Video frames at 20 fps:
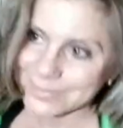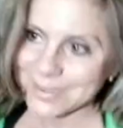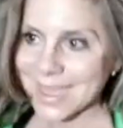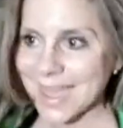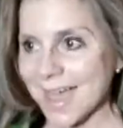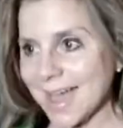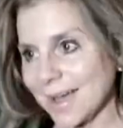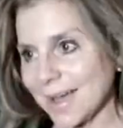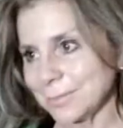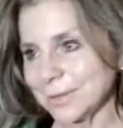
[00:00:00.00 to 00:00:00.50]
Yeah,
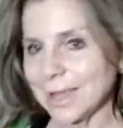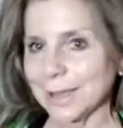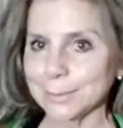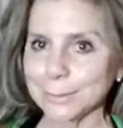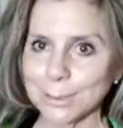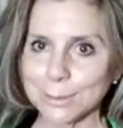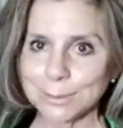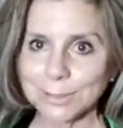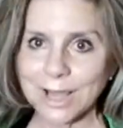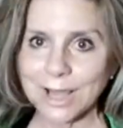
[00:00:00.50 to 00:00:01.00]
blah,
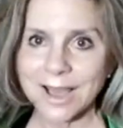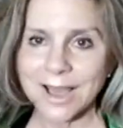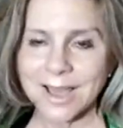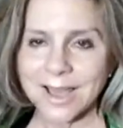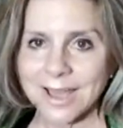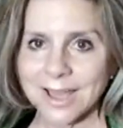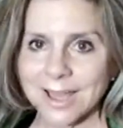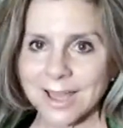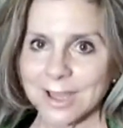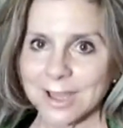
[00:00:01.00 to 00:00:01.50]
blah, blah.
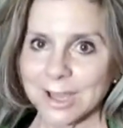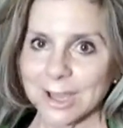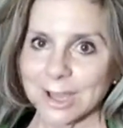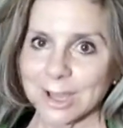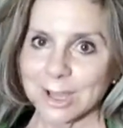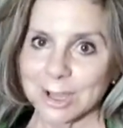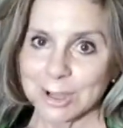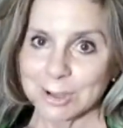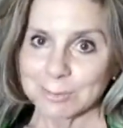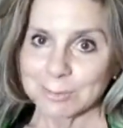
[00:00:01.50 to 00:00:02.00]

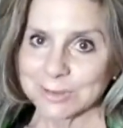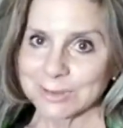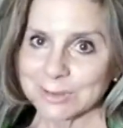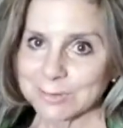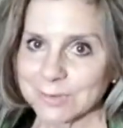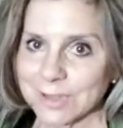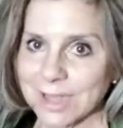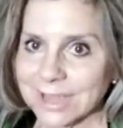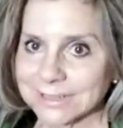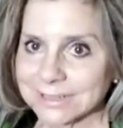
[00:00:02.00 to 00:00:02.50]
But the
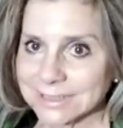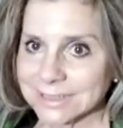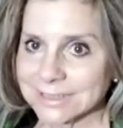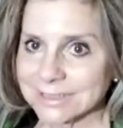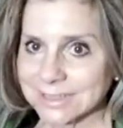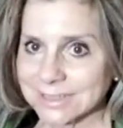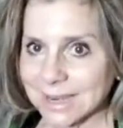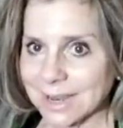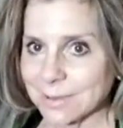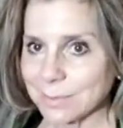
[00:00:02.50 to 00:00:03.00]
fact is
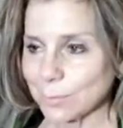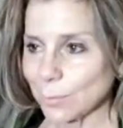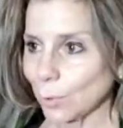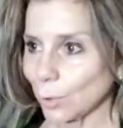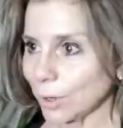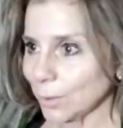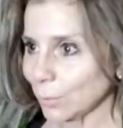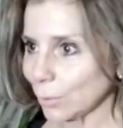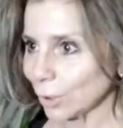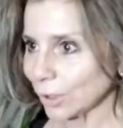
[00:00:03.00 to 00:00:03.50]
that I'm more
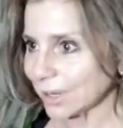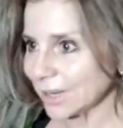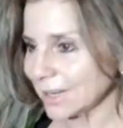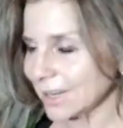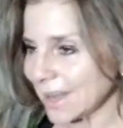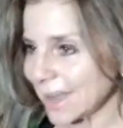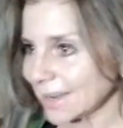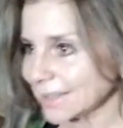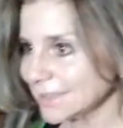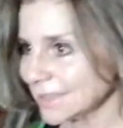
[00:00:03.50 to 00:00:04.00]
and more
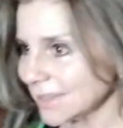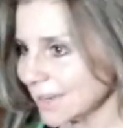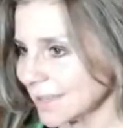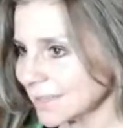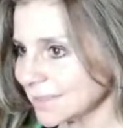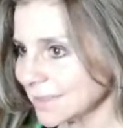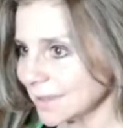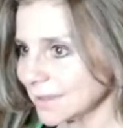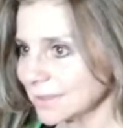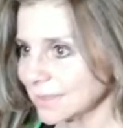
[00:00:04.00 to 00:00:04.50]
connected. I
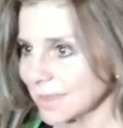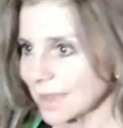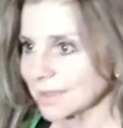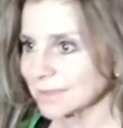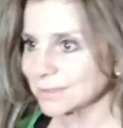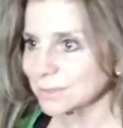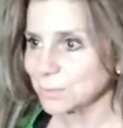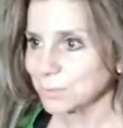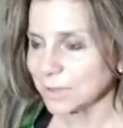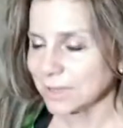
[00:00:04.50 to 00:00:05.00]
think thanks
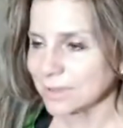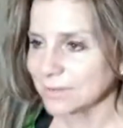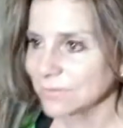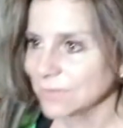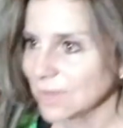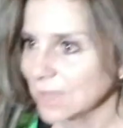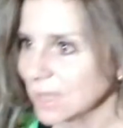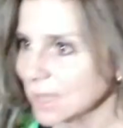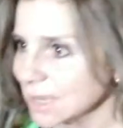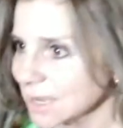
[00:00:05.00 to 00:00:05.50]
to being
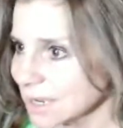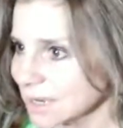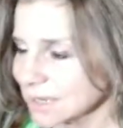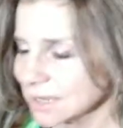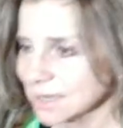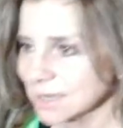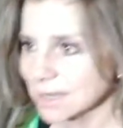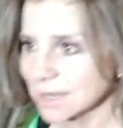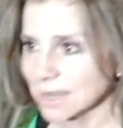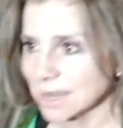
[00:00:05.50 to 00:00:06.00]
vegan,
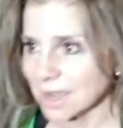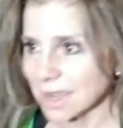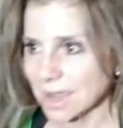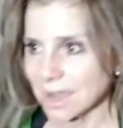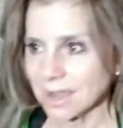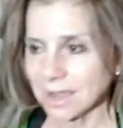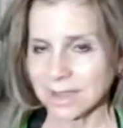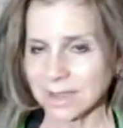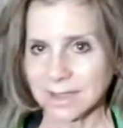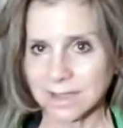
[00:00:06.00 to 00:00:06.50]

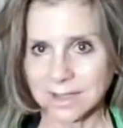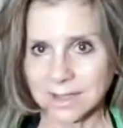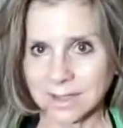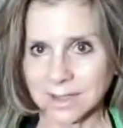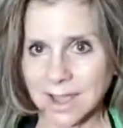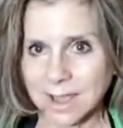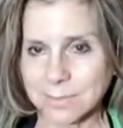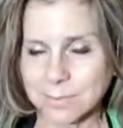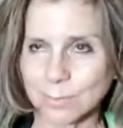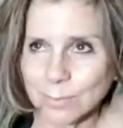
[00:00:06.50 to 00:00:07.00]

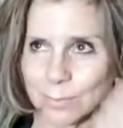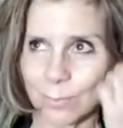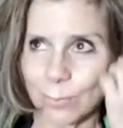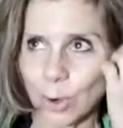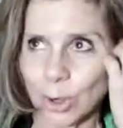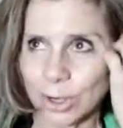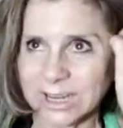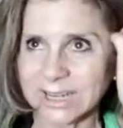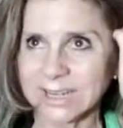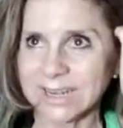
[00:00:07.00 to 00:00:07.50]
I'm
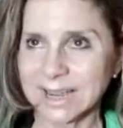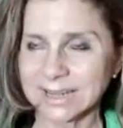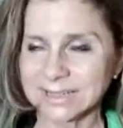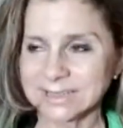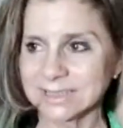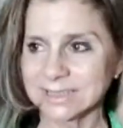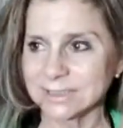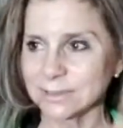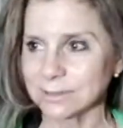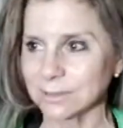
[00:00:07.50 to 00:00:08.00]
more
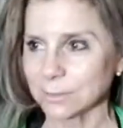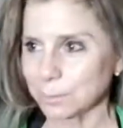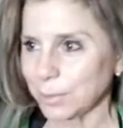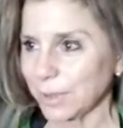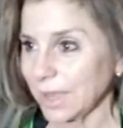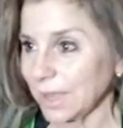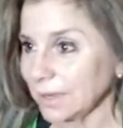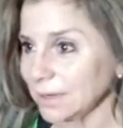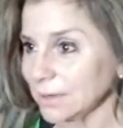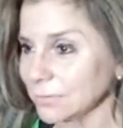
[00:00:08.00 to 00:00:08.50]
connected to the
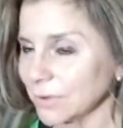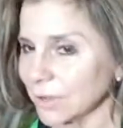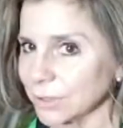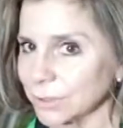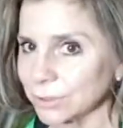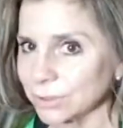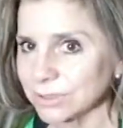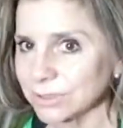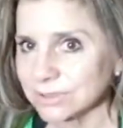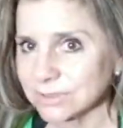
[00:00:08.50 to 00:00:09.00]
pain of
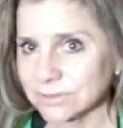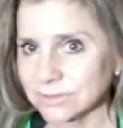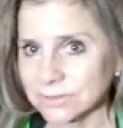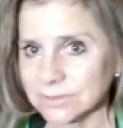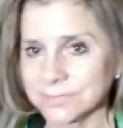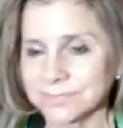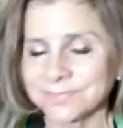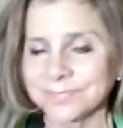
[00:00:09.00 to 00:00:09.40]
others.